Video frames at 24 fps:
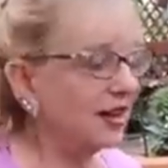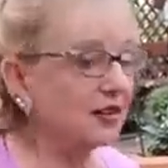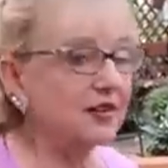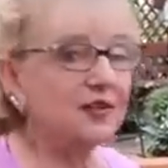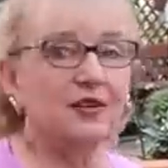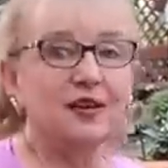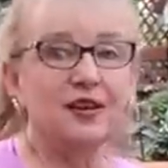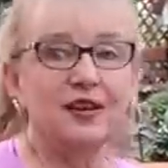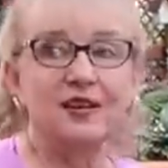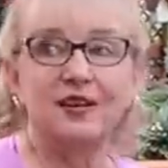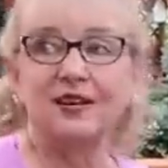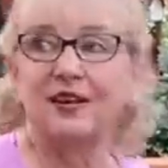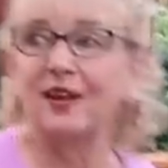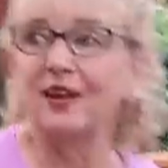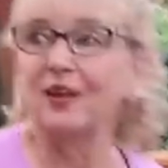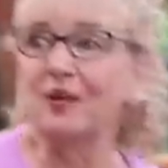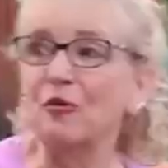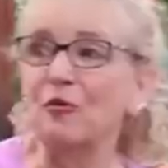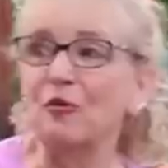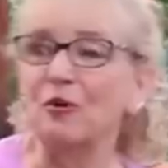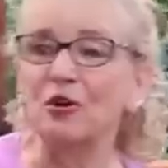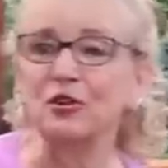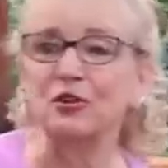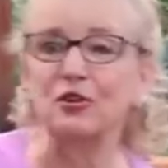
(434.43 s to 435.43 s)
at night, I
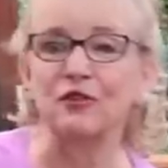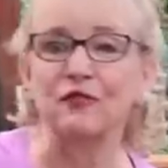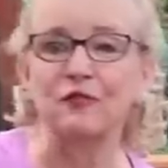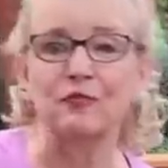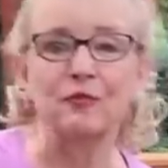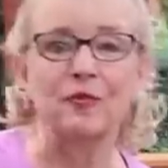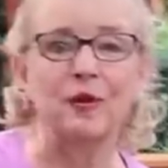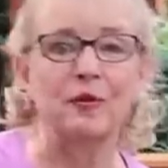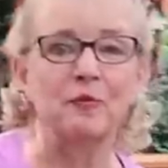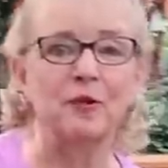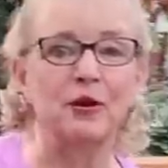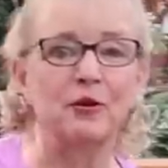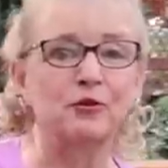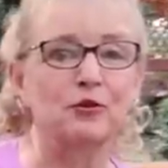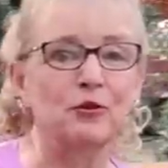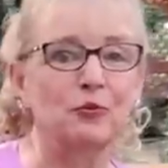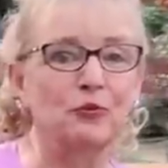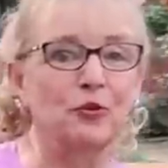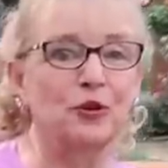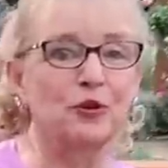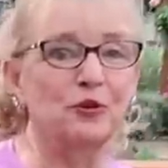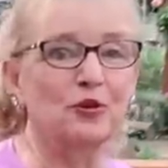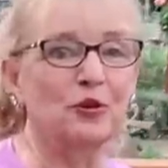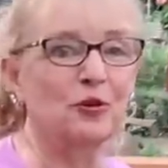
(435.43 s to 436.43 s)
can watch them from my bedroom
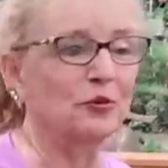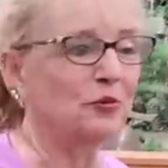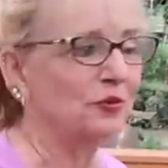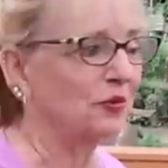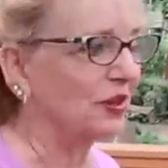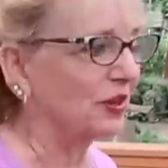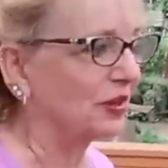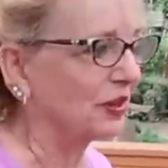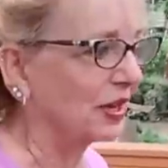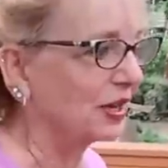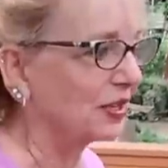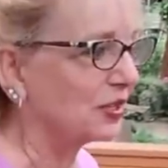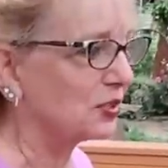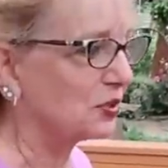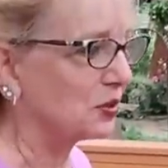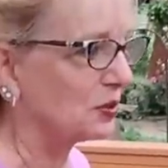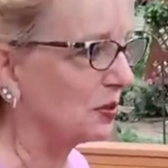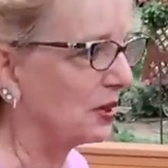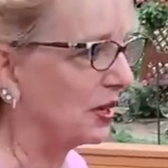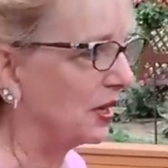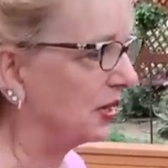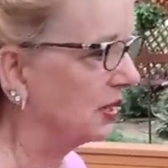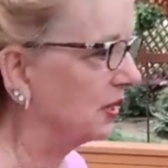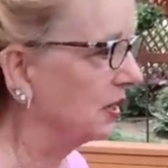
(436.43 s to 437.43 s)
window. The lights
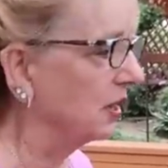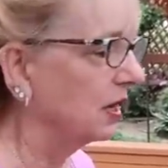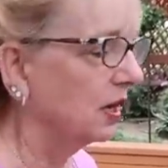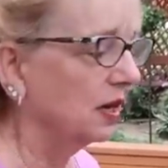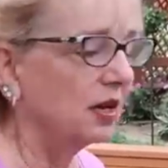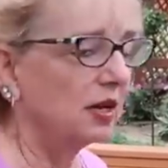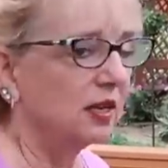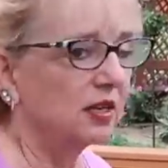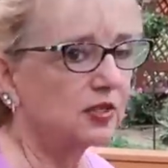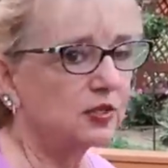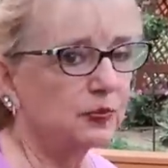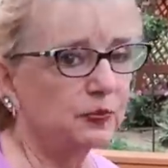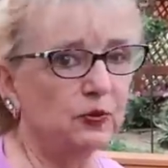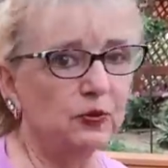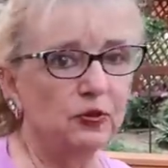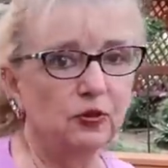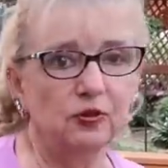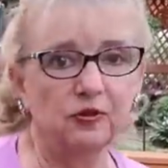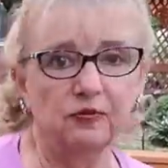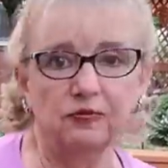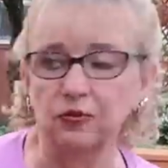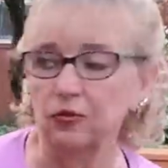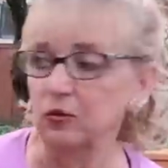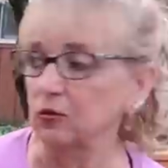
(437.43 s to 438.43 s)
are on. It's
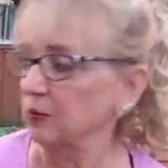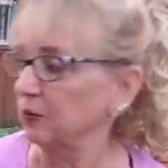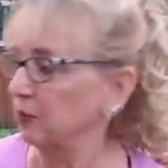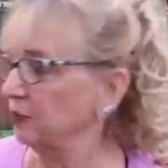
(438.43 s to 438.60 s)
beautiful.